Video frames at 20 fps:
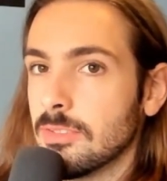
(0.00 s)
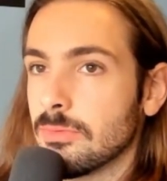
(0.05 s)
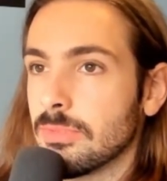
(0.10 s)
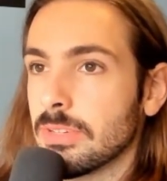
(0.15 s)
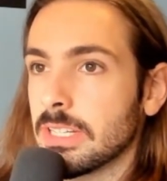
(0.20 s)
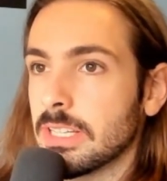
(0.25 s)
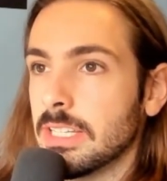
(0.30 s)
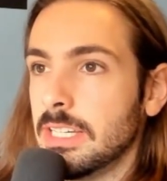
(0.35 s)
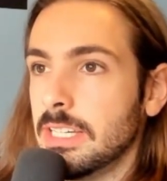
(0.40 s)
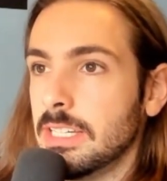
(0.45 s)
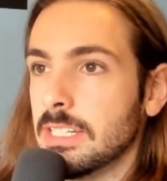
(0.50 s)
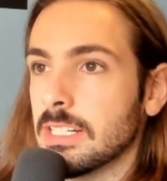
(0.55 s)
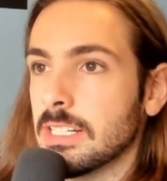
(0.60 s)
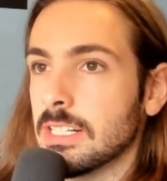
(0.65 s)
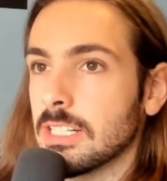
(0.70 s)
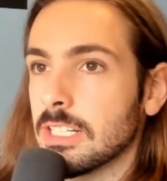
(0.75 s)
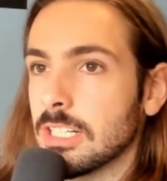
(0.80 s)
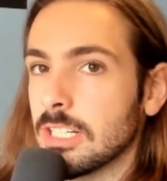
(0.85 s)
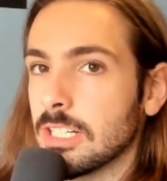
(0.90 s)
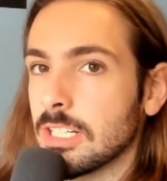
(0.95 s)
really
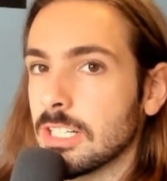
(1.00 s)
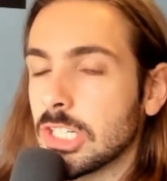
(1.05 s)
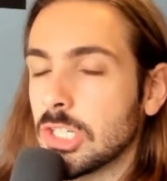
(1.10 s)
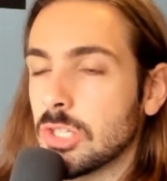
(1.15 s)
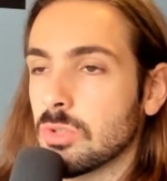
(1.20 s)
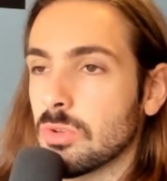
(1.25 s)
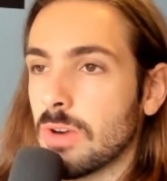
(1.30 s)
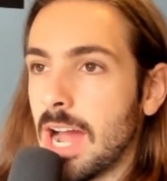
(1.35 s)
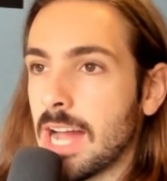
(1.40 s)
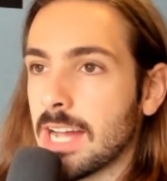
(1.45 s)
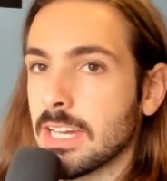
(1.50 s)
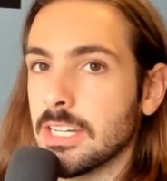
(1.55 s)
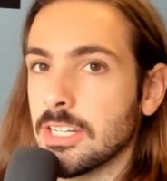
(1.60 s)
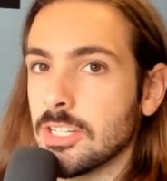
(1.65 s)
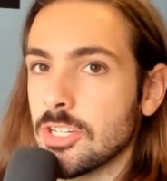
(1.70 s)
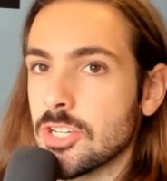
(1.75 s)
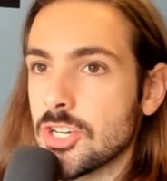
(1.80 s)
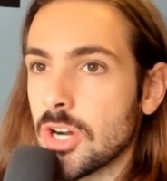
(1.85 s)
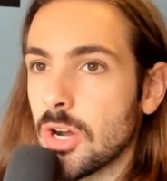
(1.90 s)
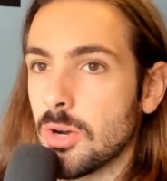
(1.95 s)

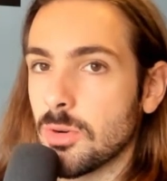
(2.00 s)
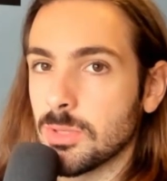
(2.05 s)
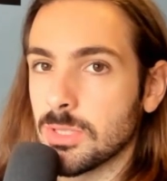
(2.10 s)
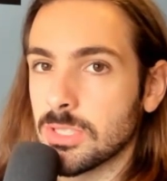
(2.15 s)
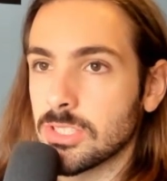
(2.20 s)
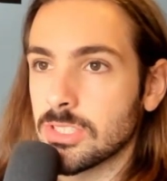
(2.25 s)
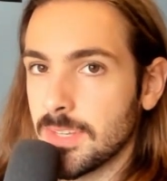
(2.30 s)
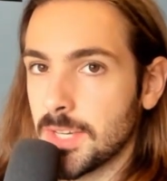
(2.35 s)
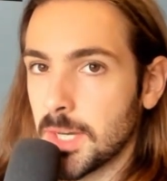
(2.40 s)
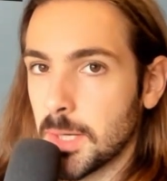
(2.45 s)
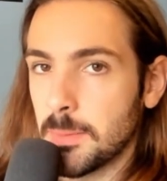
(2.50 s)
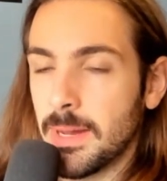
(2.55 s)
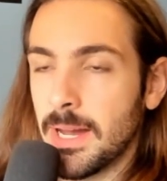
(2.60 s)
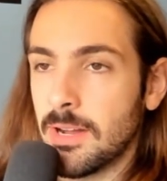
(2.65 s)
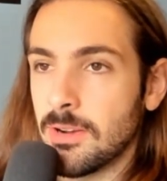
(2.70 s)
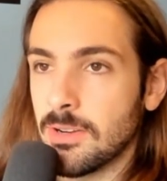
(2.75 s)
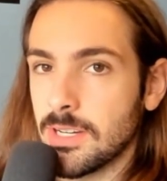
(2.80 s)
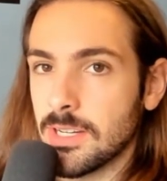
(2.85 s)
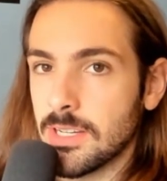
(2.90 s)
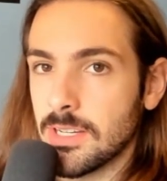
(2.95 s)
cracking jokes about